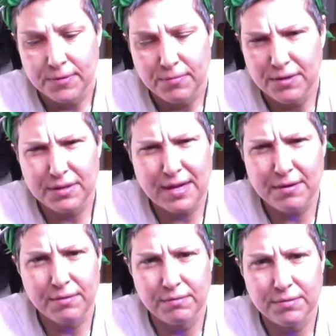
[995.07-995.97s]

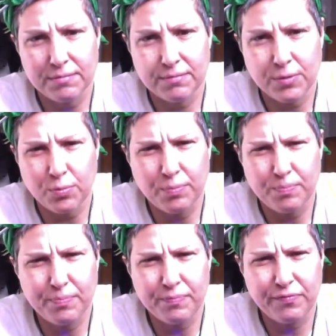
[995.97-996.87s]
without the
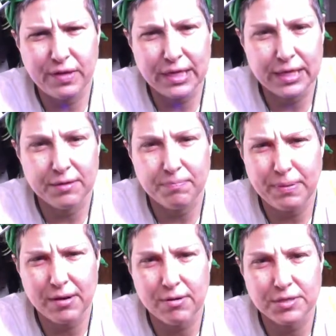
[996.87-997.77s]
fucking
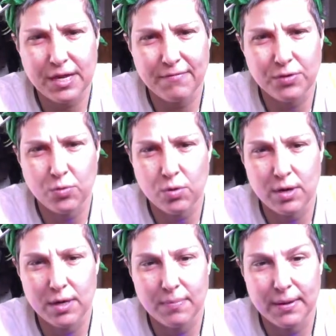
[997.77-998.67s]
parents having to
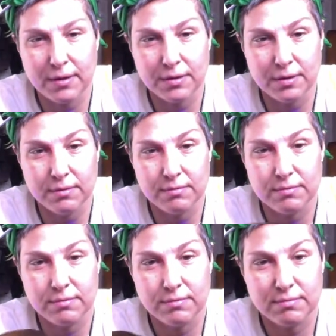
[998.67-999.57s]
worry about the
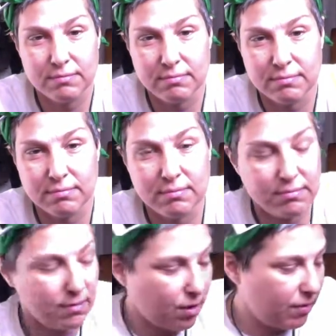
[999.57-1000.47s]

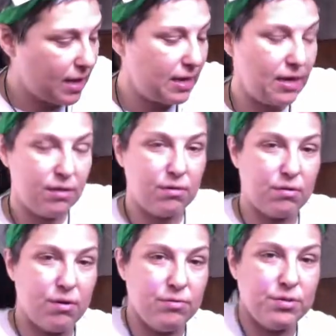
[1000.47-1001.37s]
all that other
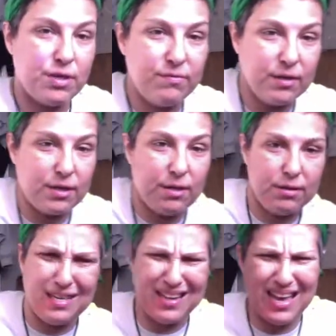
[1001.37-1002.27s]
gross stuff that come,
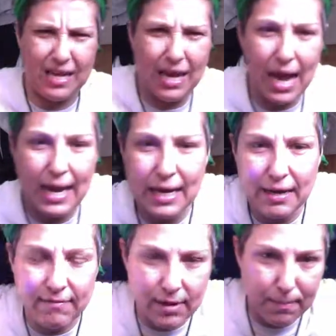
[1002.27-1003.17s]
that I, I ain't
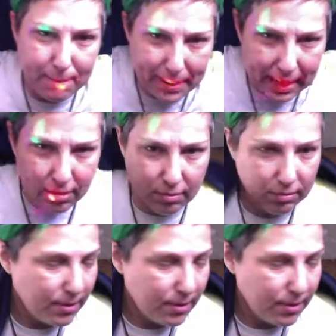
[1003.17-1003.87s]
even about.